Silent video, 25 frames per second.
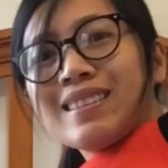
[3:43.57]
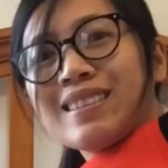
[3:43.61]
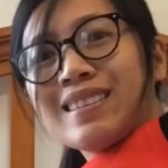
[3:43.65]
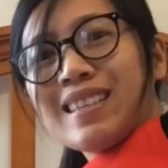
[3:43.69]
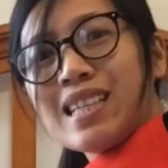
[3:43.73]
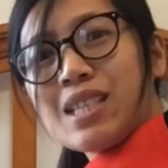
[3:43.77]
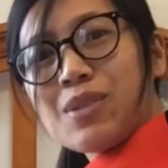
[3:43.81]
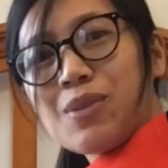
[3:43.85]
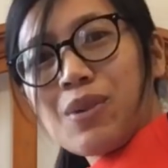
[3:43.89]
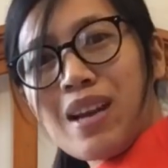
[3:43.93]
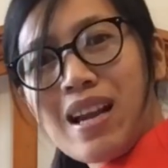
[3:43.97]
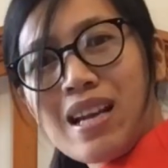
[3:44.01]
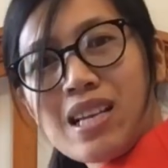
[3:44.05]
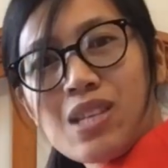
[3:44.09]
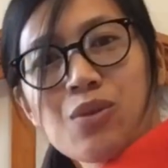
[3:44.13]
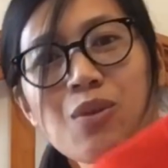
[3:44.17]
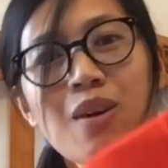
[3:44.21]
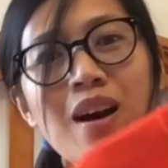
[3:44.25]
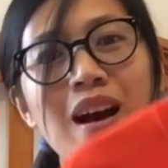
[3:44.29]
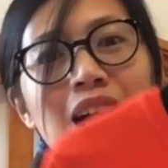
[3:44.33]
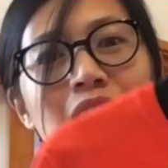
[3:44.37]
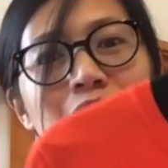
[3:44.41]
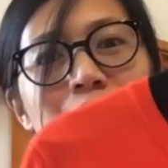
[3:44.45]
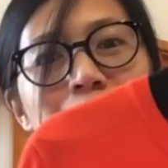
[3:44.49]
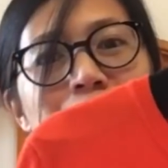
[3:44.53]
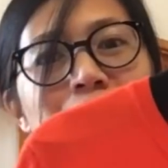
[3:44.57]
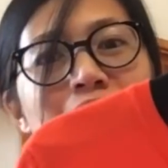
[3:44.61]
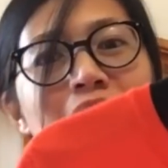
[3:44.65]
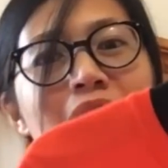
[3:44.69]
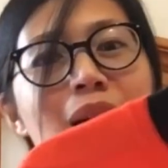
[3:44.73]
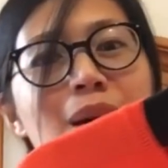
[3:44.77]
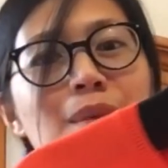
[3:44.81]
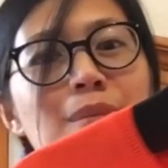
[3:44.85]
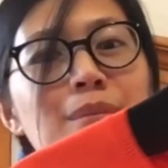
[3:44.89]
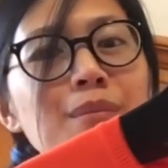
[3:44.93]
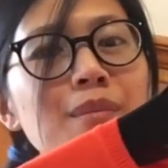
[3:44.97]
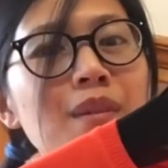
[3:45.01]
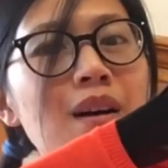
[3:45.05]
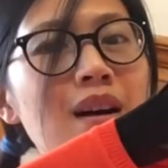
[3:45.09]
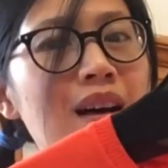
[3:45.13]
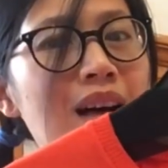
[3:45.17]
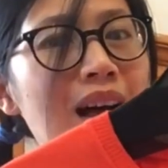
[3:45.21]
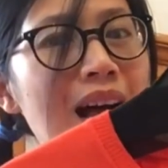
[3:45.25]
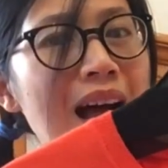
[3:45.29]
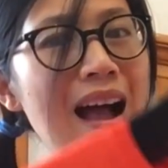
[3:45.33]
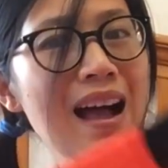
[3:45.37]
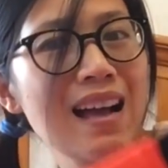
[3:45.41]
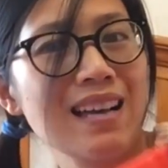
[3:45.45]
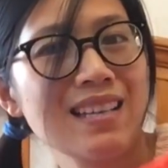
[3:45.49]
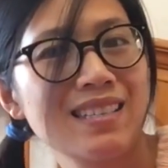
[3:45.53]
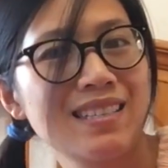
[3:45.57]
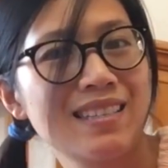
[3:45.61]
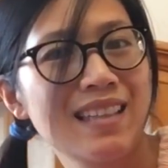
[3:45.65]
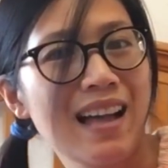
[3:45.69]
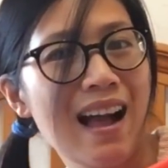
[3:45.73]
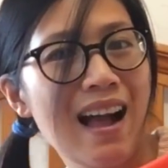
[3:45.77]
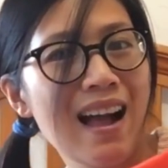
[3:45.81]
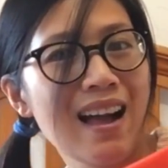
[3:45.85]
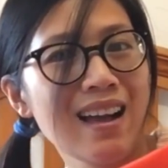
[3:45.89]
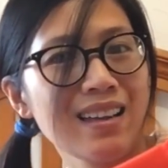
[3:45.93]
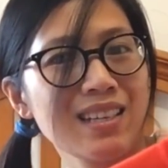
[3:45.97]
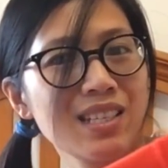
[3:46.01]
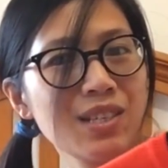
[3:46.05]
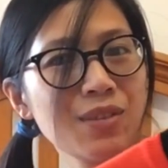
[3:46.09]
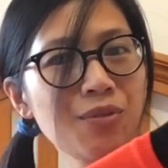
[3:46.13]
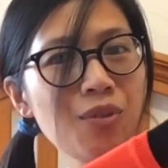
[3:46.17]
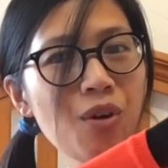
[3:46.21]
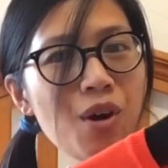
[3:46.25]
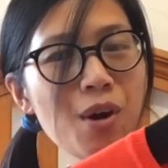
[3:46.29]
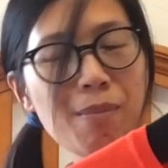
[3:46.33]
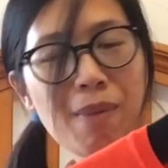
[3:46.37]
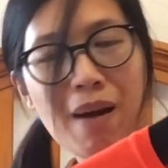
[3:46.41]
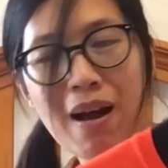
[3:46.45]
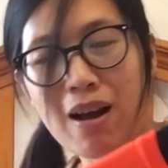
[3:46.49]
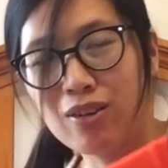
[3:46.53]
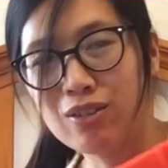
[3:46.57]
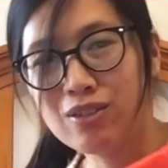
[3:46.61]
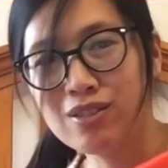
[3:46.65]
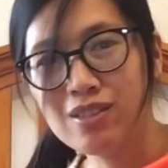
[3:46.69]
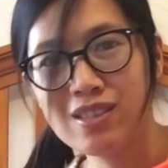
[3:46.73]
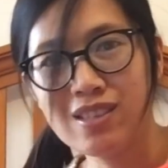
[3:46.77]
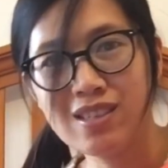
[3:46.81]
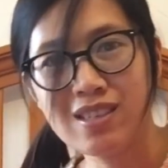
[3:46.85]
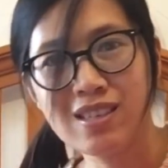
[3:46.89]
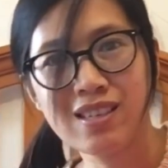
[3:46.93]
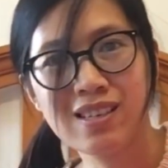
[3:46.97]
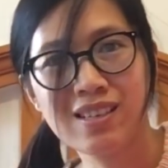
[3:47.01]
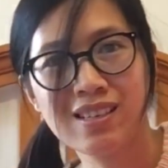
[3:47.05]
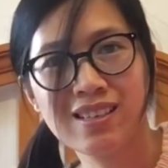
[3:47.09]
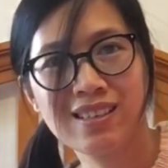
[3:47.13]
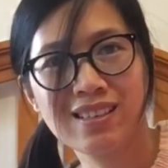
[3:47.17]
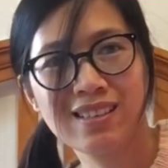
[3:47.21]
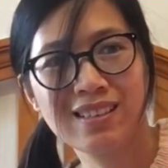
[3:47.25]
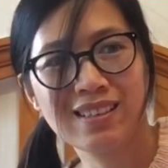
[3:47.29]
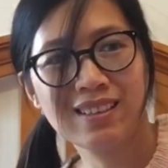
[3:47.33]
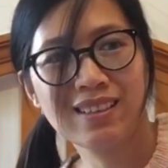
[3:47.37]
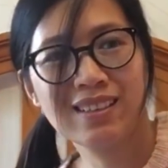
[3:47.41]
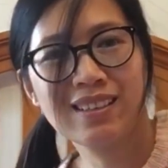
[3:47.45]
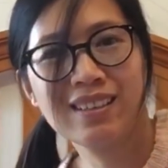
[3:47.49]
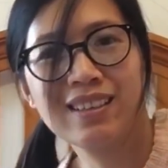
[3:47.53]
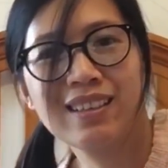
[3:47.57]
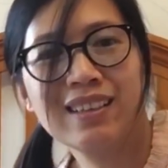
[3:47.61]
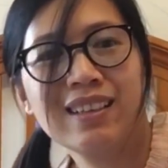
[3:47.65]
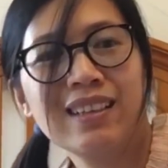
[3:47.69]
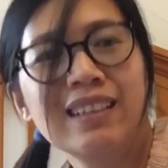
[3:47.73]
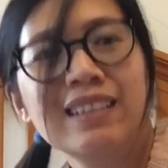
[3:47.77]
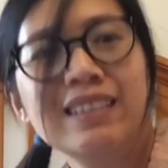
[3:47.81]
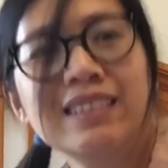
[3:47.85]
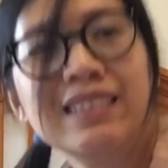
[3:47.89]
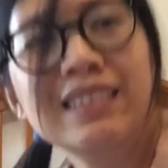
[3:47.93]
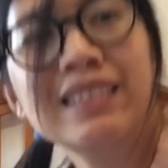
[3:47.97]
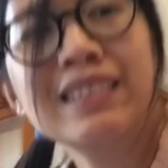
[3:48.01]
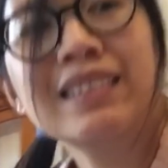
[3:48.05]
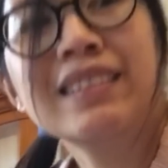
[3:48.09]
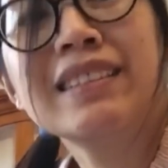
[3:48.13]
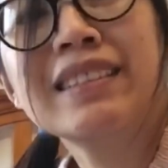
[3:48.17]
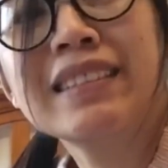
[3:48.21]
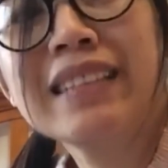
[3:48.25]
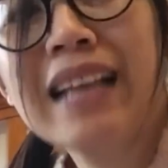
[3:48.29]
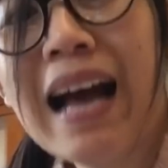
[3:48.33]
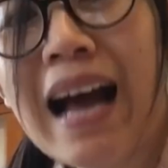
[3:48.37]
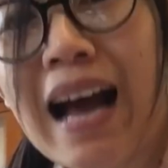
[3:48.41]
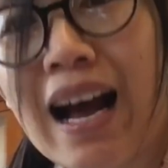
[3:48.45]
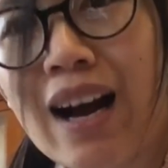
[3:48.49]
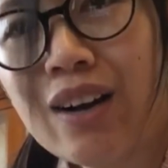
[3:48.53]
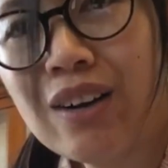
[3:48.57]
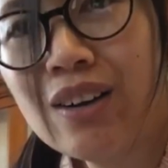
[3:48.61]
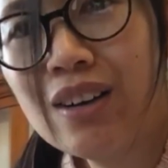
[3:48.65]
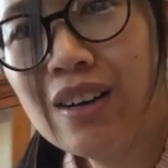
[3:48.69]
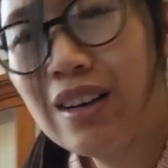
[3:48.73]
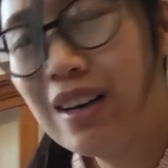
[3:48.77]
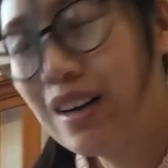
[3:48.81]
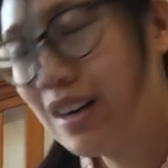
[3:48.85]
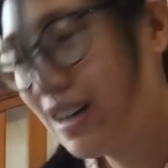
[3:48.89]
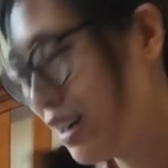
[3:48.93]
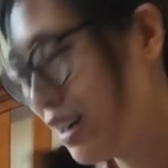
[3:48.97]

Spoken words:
This one as well from Asda is £4. Now